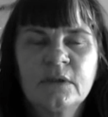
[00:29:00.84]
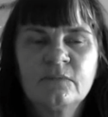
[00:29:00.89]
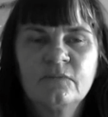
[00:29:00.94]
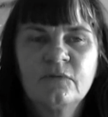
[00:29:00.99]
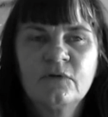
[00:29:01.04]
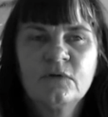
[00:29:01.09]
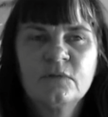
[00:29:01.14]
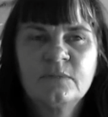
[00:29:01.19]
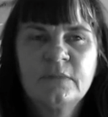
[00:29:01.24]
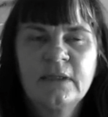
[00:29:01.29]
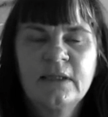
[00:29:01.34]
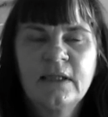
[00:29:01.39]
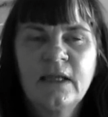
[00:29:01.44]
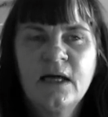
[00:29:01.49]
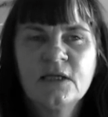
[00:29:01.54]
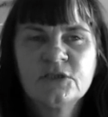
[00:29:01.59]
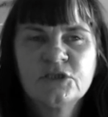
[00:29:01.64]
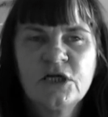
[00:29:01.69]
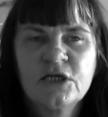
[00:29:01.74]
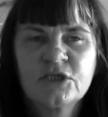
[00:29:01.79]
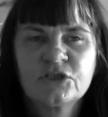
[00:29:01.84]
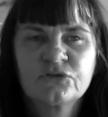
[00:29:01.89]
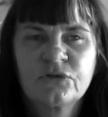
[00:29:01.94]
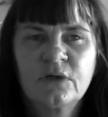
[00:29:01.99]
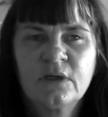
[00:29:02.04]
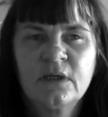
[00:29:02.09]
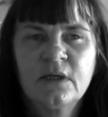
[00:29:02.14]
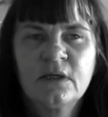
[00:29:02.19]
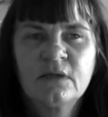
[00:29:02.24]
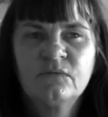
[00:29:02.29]
a very big, large
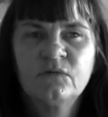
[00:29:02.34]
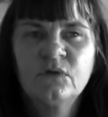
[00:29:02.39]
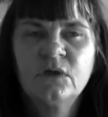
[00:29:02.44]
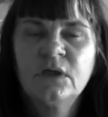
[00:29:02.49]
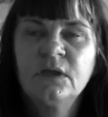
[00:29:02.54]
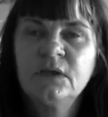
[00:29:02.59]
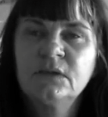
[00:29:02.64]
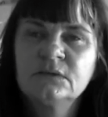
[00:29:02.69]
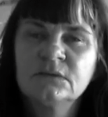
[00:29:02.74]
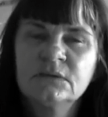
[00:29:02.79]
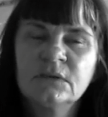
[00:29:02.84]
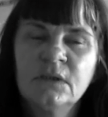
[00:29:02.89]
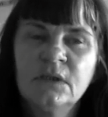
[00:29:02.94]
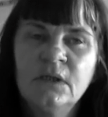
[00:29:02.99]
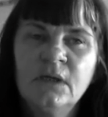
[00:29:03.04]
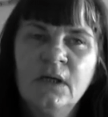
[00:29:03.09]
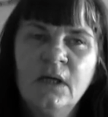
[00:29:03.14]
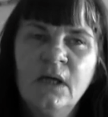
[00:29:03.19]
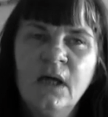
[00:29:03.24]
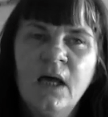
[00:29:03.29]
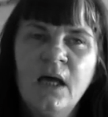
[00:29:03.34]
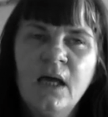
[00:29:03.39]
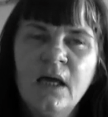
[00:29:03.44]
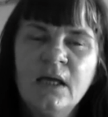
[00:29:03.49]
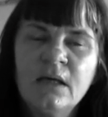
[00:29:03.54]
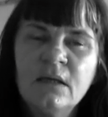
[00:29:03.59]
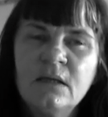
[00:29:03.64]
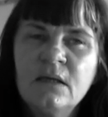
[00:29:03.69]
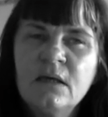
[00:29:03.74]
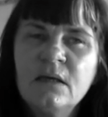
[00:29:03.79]
ashtray out of her hand.
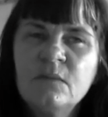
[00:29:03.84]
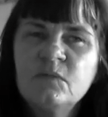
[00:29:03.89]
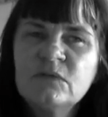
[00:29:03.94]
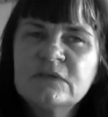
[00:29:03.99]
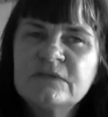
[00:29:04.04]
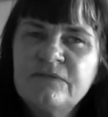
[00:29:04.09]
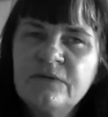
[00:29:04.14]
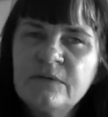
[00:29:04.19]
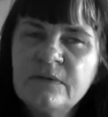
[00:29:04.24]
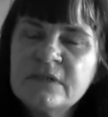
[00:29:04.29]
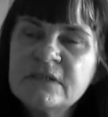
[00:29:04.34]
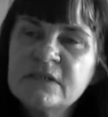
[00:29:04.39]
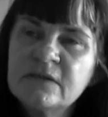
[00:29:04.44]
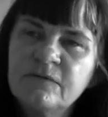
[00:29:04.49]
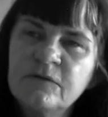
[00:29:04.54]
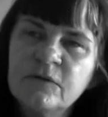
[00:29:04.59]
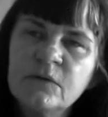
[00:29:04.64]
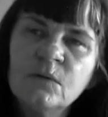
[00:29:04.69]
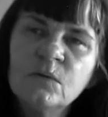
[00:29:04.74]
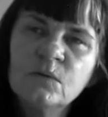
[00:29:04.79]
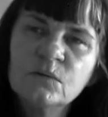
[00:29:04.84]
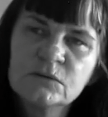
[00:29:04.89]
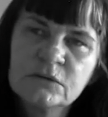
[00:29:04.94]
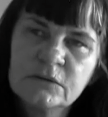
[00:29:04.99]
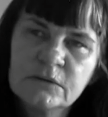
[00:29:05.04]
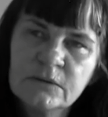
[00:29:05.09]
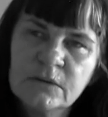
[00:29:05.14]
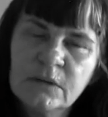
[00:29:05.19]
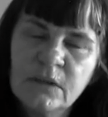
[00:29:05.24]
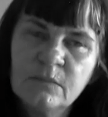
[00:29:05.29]
It was very
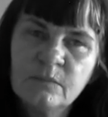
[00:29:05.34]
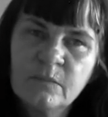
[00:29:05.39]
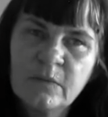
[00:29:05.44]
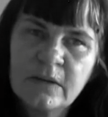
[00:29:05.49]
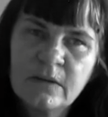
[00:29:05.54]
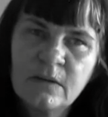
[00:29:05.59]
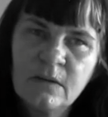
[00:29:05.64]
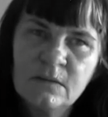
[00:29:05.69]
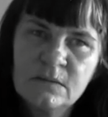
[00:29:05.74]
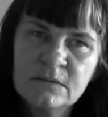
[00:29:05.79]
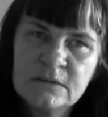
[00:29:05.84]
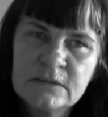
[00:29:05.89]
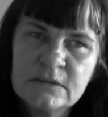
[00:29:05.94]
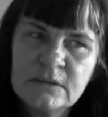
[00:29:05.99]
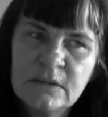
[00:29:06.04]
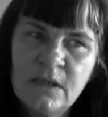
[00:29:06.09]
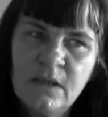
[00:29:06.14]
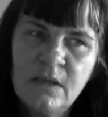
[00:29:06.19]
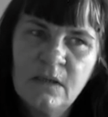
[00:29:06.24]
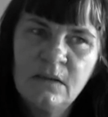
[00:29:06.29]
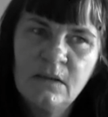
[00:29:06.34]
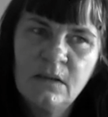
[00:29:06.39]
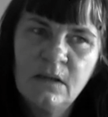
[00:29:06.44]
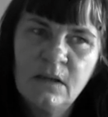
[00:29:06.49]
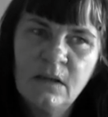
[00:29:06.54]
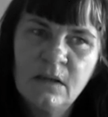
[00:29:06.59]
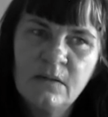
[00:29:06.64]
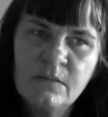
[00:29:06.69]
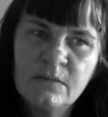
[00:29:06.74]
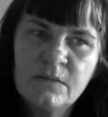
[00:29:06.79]
difficult because
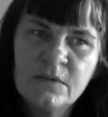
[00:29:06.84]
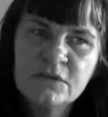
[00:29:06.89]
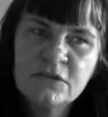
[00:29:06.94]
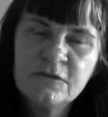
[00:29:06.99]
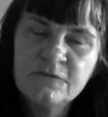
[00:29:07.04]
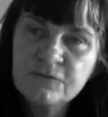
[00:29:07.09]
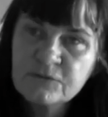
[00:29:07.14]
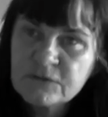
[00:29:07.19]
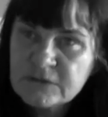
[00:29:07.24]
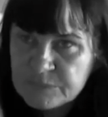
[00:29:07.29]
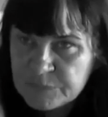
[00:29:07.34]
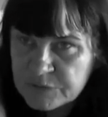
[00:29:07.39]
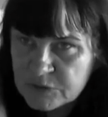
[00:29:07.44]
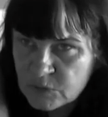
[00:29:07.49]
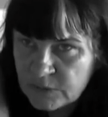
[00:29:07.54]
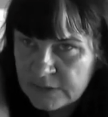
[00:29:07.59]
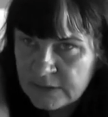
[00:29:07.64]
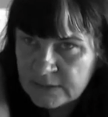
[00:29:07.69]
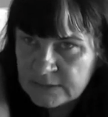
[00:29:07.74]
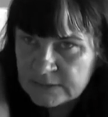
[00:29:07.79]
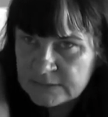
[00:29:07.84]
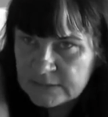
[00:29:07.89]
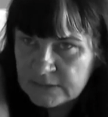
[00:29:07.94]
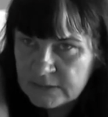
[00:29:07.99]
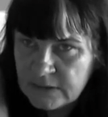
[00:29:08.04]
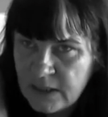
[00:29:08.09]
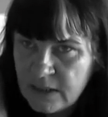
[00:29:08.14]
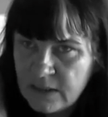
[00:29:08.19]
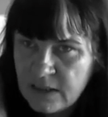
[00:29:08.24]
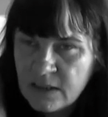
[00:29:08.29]
the difference between us
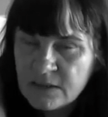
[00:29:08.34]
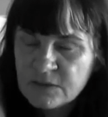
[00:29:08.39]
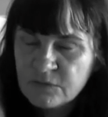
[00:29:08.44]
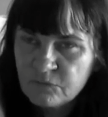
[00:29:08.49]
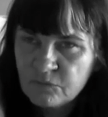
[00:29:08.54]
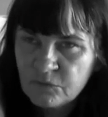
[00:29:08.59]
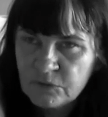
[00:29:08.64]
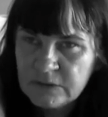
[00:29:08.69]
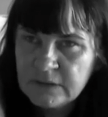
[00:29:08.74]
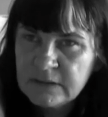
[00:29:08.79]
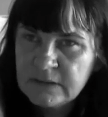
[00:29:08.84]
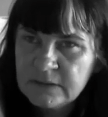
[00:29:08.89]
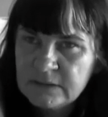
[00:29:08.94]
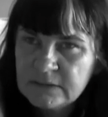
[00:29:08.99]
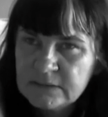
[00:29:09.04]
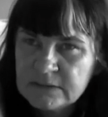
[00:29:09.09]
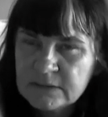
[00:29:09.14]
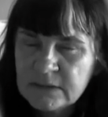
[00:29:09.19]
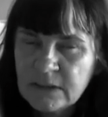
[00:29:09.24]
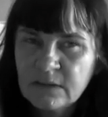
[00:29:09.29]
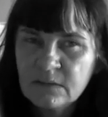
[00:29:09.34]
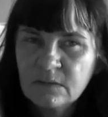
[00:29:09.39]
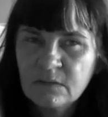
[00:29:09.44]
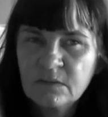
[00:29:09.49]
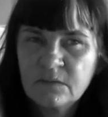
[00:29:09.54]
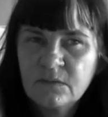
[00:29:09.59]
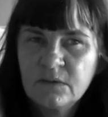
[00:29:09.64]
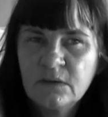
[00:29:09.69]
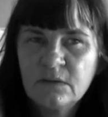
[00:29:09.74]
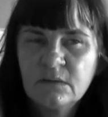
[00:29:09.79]
and our different needs, and I
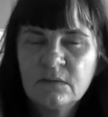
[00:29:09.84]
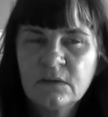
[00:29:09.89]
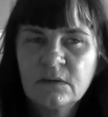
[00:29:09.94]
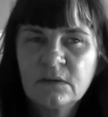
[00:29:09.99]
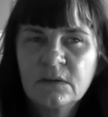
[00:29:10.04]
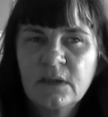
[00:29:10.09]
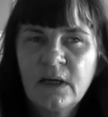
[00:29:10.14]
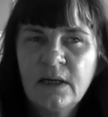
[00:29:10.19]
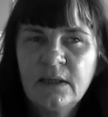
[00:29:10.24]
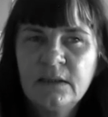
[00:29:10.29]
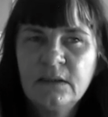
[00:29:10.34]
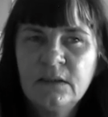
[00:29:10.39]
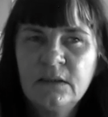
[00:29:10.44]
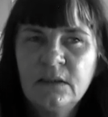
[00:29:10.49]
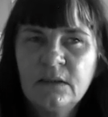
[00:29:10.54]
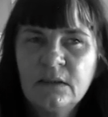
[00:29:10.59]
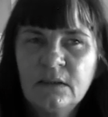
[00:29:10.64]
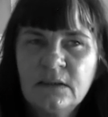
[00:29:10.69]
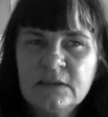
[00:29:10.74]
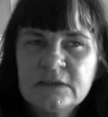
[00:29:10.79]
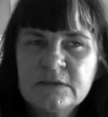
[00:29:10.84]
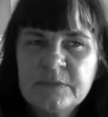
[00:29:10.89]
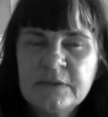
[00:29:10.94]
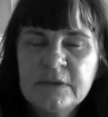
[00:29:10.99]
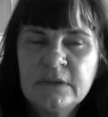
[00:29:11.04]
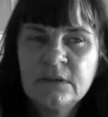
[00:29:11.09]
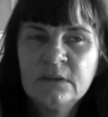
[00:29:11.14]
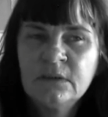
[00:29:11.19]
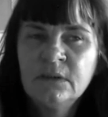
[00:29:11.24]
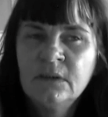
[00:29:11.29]
think that gay and
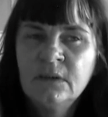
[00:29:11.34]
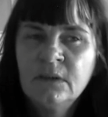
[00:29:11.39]
lesbian